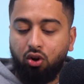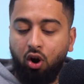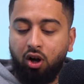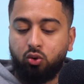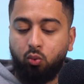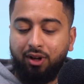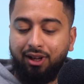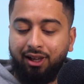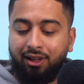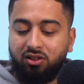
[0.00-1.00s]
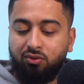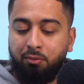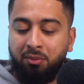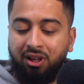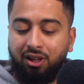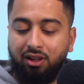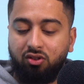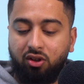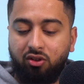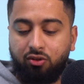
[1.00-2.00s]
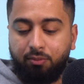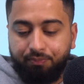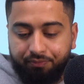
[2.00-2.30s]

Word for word: last one is for me is is